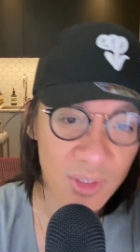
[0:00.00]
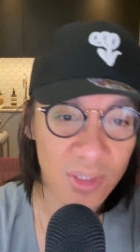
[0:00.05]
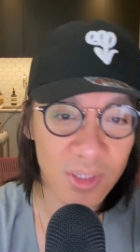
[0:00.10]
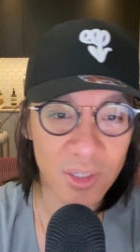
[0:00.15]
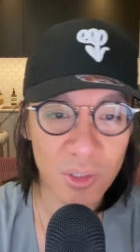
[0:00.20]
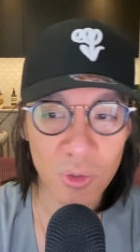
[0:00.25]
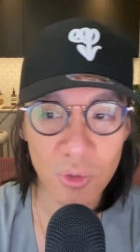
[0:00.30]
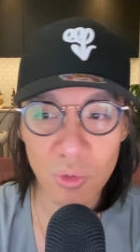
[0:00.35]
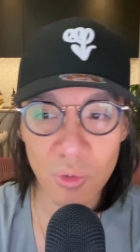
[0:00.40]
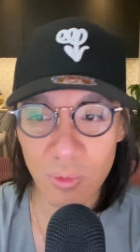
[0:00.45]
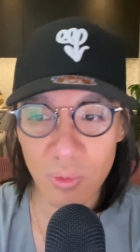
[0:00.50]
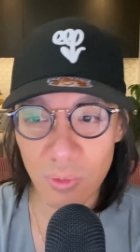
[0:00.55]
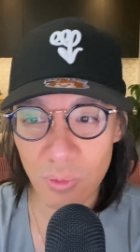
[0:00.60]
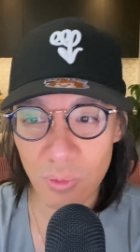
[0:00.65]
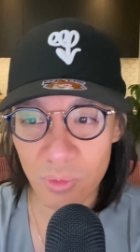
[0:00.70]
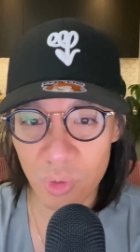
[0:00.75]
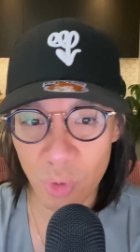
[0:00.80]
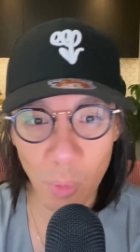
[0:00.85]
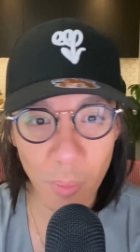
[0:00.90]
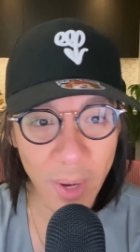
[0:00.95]
new
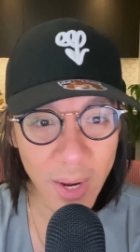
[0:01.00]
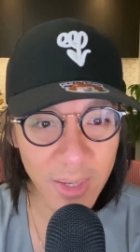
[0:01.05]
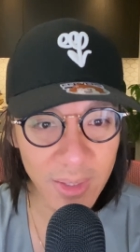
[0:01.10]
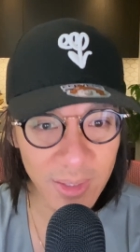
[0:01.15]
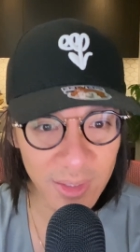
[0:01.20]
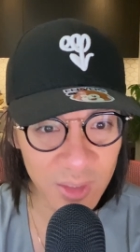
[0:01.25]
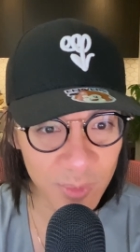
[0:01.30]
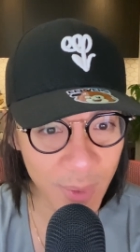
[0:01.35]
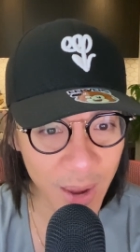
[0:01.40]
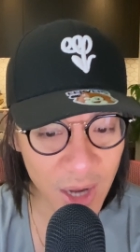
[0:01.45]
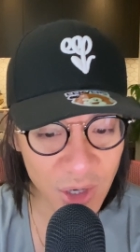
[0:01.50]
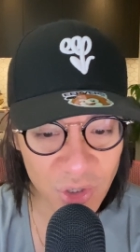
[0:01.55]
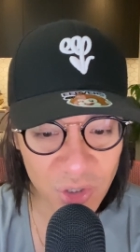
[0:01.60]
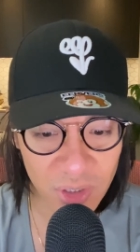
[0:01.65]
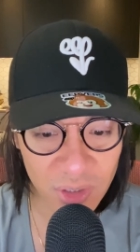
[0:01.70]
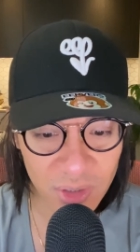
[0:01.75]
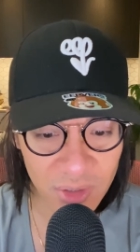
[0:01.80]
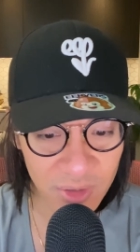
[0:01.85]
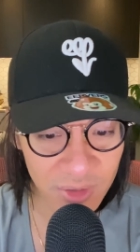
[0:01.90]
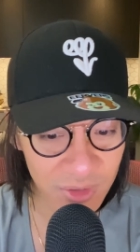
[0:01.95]
domain
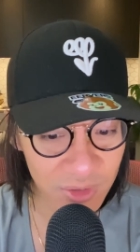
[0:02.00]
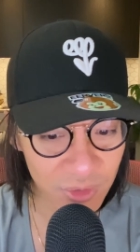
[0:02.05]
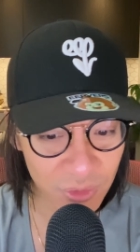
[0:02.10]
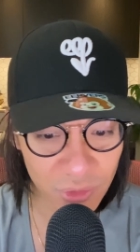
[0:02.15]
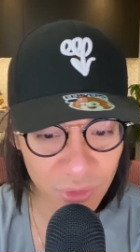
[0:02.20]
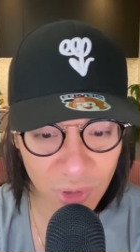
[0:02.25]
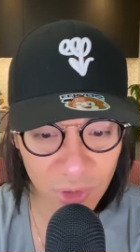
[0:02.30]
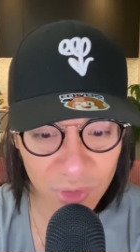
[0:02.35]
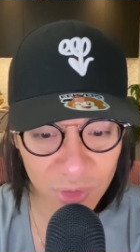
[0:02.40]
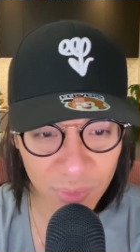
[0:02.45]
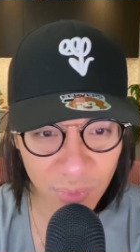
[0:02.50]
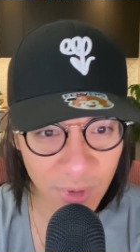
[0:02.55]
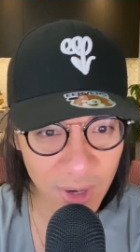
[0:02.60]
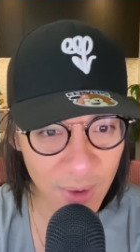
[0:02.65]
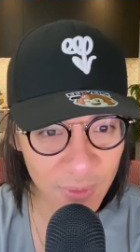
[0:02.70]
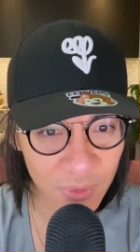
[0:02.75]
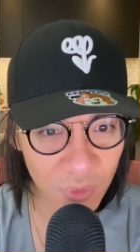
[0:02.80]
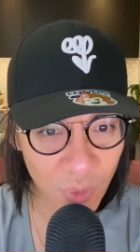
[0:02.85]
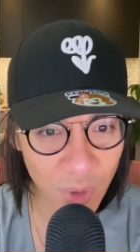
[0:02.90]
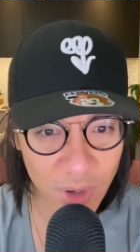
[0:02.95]
expansions. Who knows?
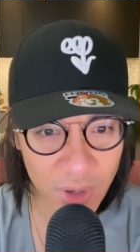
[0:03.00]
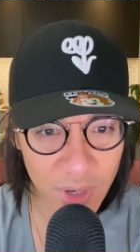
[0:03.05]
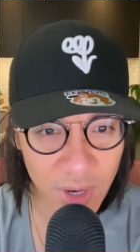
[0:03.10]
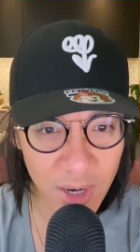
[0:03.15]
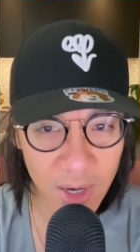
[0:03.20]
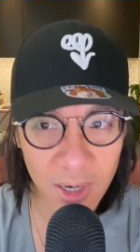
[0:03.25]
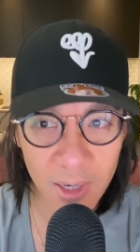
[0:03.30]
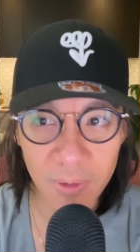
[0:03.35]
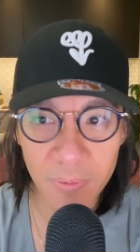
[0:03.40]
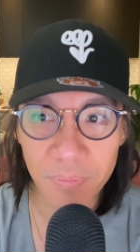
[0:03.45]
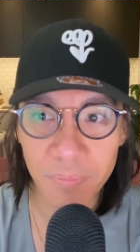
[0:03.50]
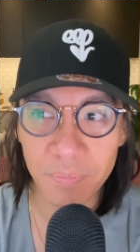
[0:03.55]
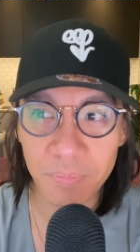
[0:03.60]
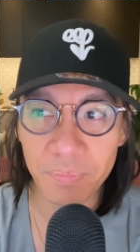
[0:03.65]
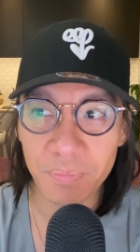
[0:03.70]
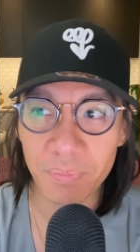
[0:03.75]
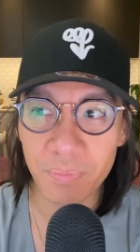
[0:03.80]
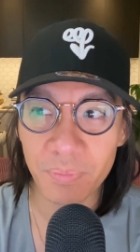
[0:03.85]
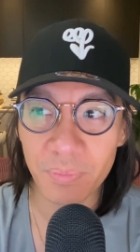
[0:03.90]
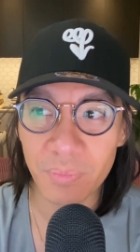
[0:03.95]
Perhaps one day
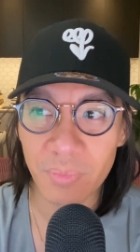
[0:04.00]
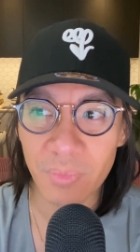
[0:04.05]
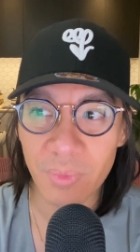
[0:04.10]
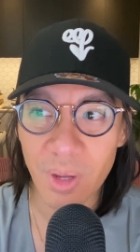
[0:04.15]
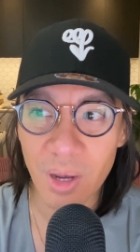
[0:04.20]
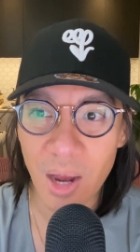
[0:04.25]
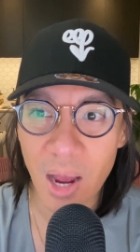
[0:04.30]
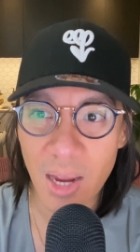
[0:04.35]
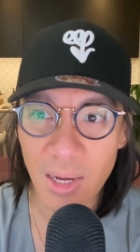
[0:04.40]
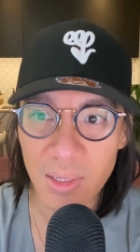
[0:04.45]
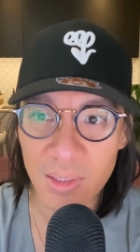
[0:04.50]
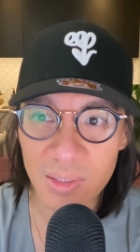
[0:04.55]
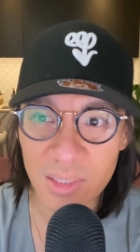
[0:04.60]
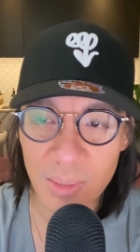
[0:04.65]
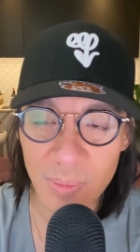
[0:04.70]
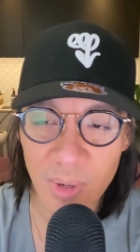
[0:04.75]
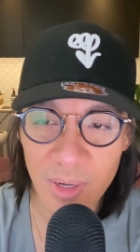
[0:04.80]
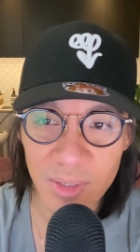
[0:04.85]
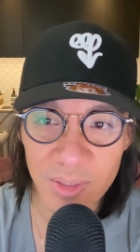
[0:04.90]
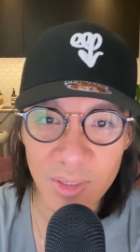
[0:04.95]
I can see
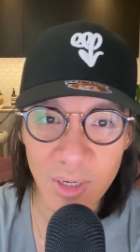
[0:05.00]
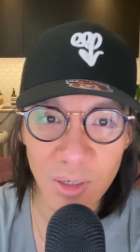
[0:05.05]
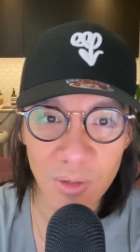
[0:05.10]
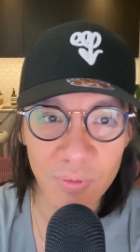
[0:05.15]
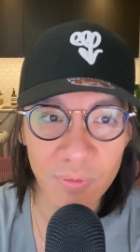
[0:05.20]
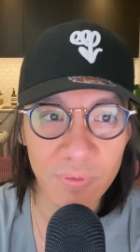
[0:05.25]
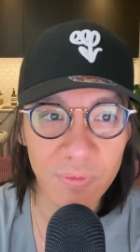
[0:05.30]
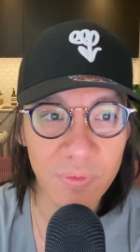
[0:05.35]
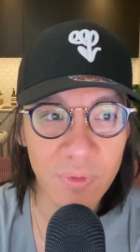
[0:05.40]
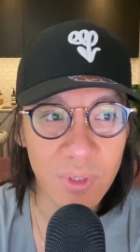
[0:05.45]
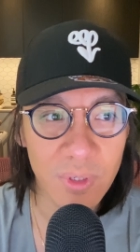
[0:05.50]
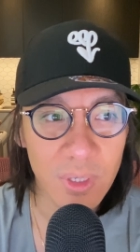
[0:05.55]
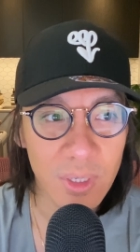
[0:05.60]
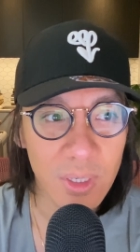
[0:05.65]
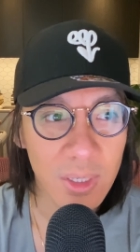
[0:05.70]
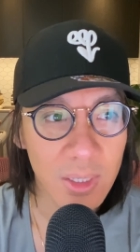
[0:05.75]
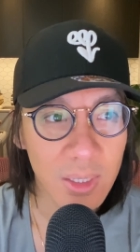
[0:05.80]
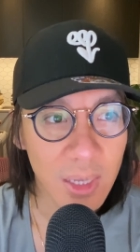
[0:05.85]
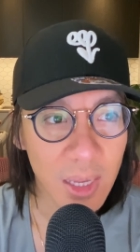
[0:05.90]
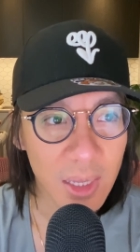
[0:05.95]
myself
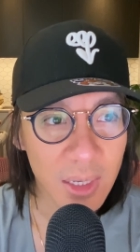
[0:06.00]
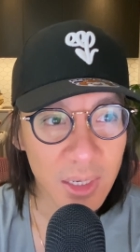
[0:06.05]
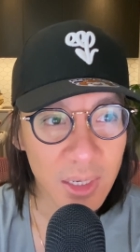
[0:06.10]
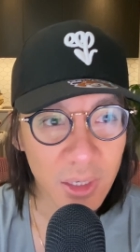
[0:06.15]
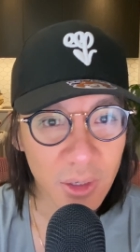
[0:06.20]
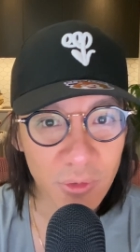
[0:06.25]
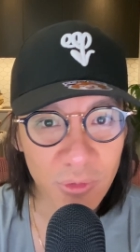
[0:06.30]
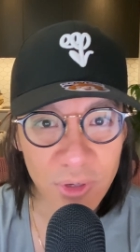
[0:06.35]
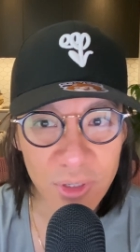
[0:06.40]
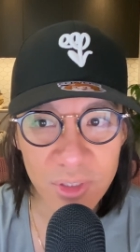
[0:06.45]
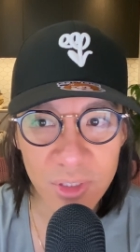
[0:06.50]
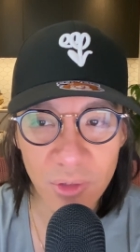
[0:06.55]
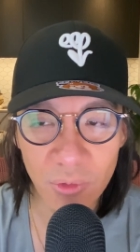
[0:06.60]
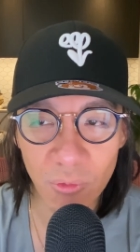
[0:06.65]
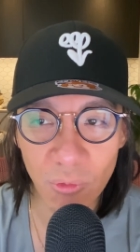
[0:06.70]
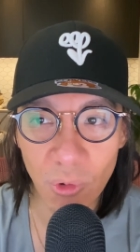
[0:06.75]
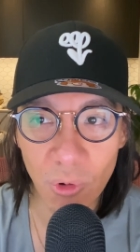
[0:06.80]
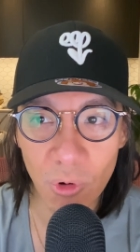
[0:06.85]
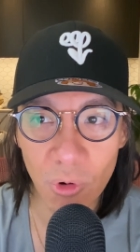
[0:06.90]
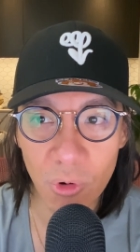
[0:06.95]
in an increasing
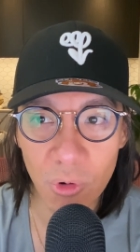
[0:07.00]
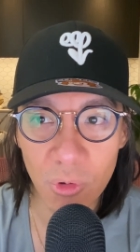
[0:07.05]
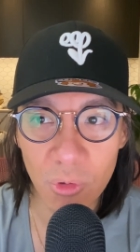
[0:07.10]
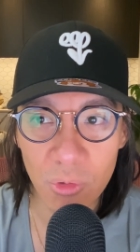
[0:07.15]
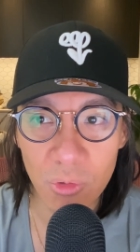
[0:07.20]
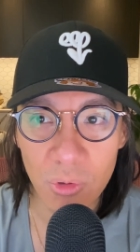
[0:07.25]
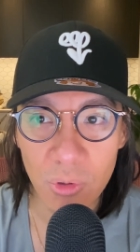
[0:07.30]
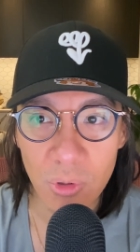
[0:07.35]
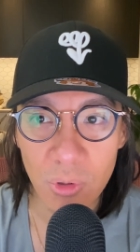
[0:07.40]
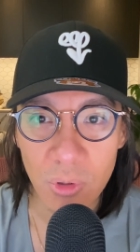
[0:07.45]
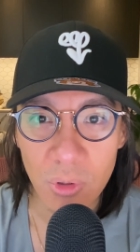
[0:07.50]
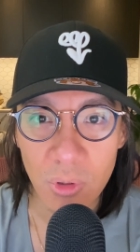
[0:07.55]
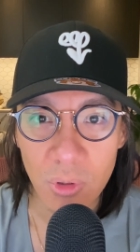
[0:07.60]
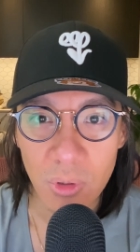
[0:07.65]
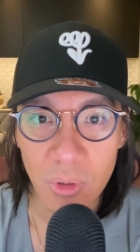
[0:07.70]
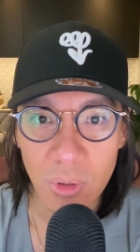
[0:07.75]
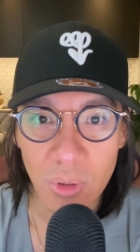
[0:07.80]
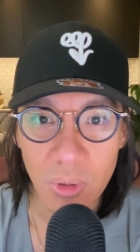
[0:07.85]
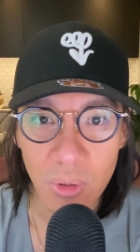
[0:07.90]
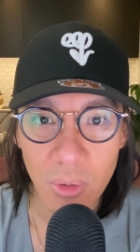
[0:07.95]
role
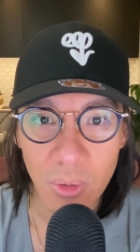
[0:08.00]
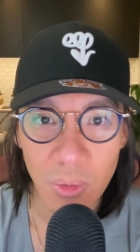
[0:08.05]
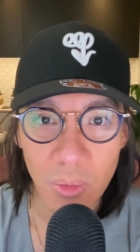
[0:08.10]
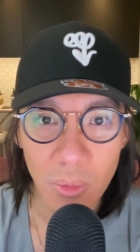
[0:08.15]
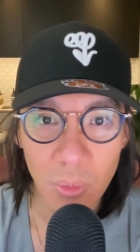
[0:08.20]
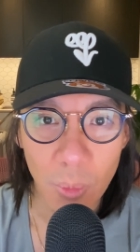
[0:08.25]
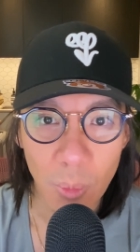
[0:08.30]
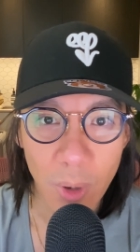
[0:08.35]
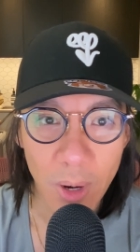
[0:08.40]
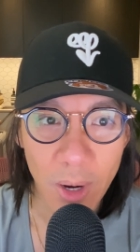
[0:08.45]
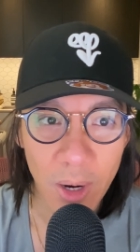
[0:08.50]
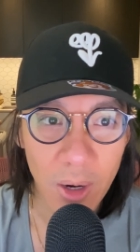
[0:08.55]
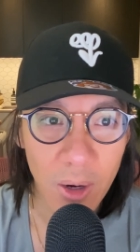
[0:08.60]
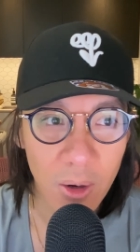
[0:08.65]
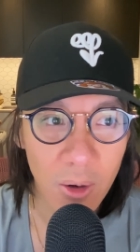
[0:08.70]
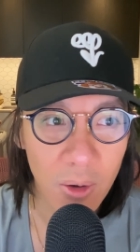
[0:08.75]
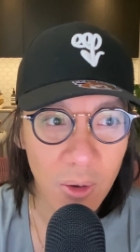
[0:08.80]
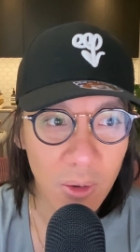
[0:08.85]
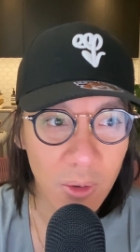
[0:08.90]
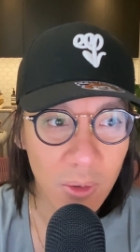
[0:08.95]

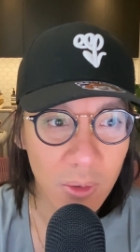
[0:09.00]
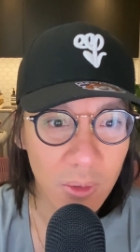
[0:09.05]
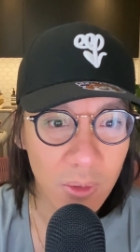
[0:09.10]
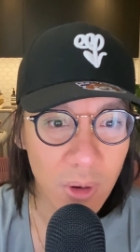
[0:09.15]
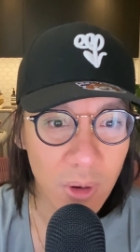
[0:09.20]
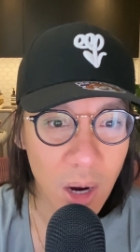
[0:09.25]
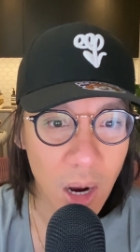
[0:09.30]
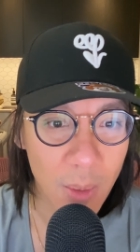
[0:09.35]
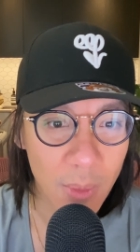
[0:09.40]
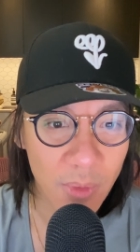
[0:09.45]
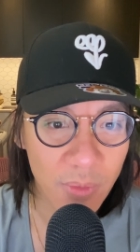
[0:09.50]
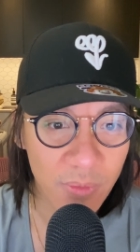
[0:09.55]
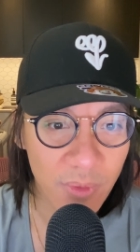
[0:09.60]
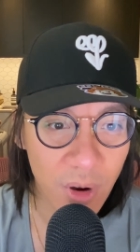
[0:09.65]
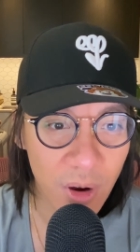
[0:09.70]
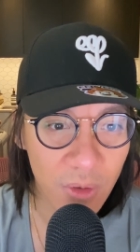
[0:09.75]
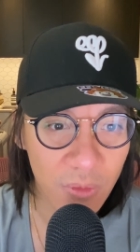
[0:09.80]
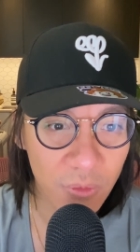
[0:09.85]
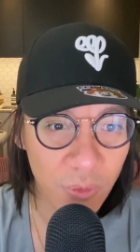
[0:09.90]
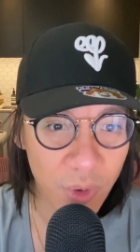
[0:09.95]
where I'm
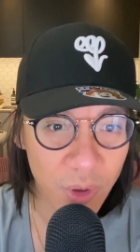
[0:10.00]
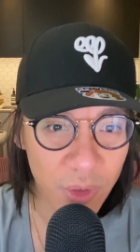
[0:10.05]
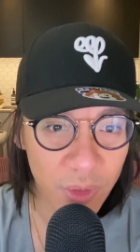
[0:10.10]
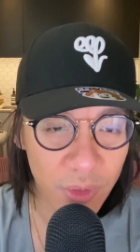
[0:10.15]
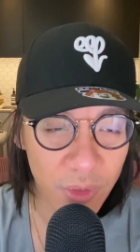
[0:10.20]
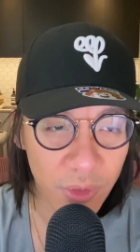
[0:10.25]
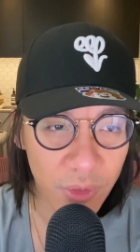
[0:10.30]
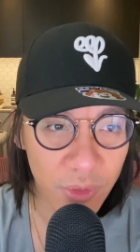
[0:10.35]
involved with